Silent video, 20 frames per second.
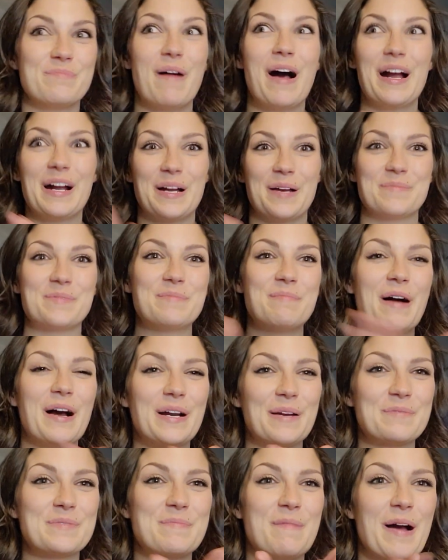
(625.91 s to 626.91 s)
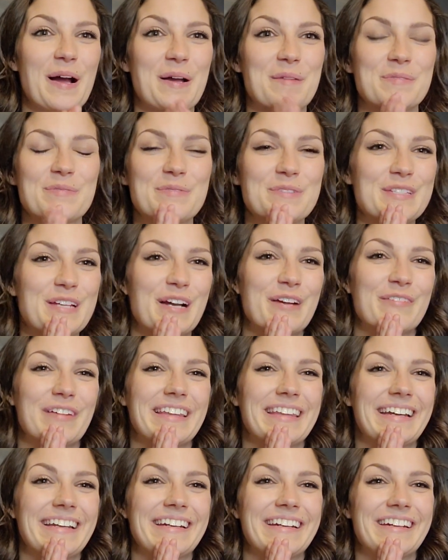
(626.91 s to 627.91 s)
Mock-ups. We'll talk
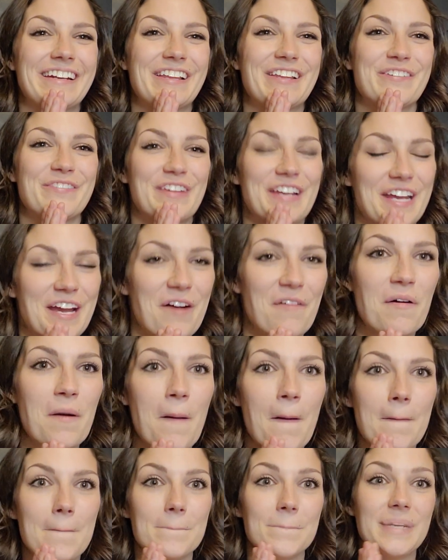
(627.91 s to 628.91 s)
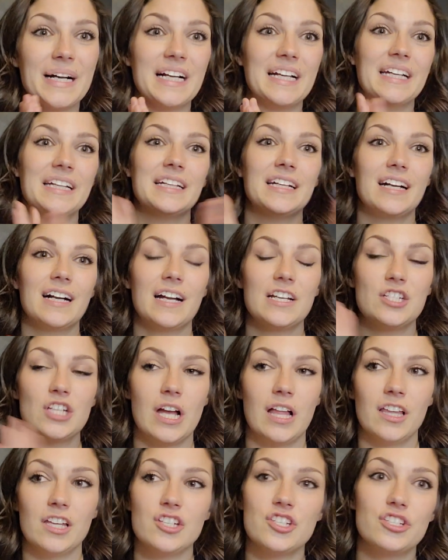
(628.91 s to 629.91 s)
about that in another video. But I
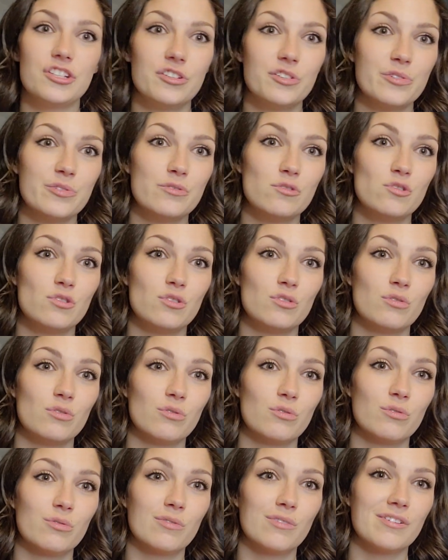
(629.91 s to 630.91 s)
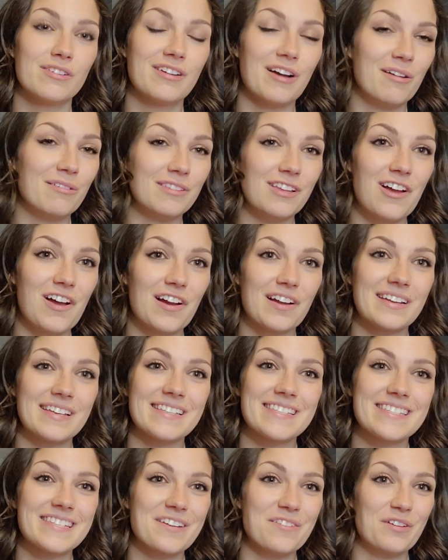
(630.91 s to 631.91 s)
challenge you to go look,
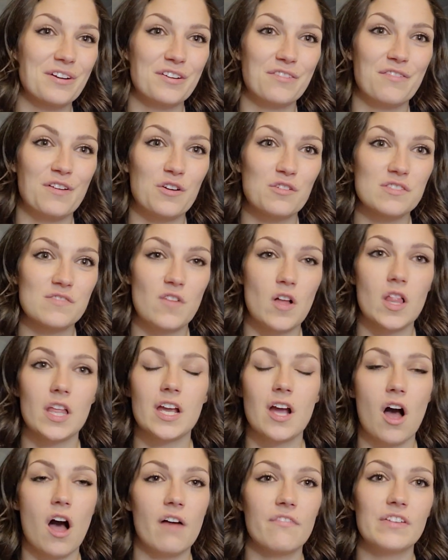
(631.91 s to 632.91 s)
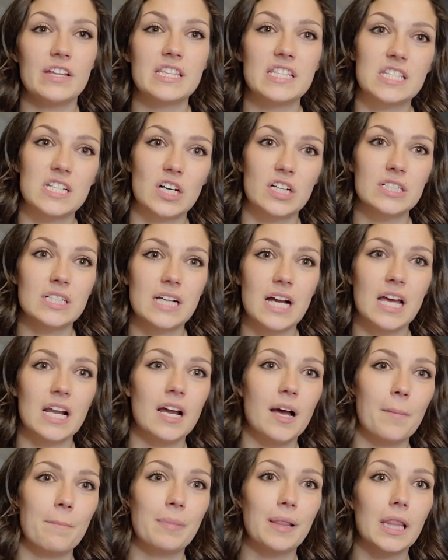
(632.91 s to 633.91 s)
see where your funnel's falling off, and start to kind
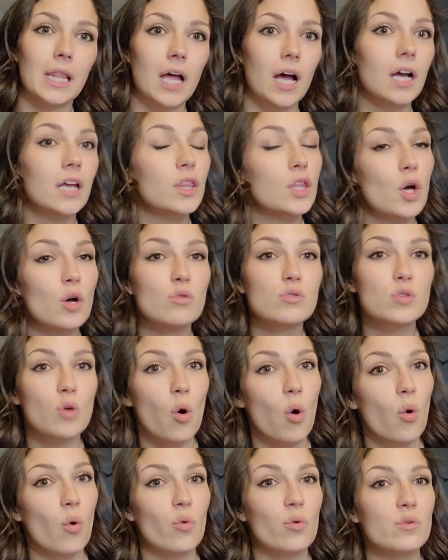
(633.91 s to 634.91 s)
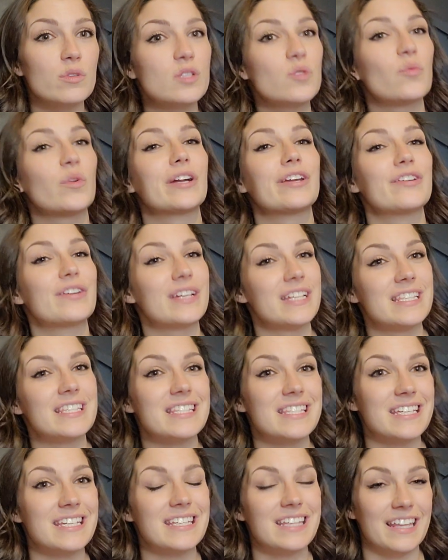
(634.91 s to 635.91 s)
of plug those holes where you can
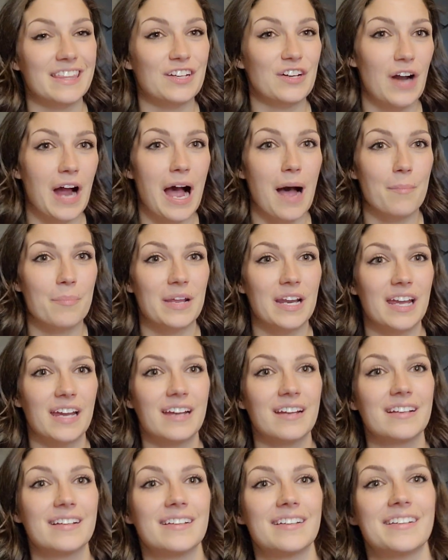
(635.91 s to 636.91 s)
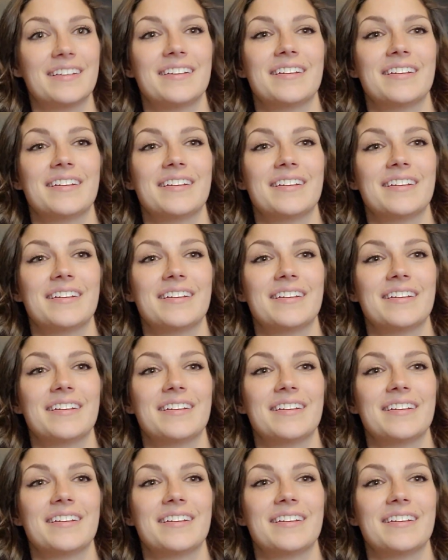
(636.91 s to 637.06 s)
see that they're happening.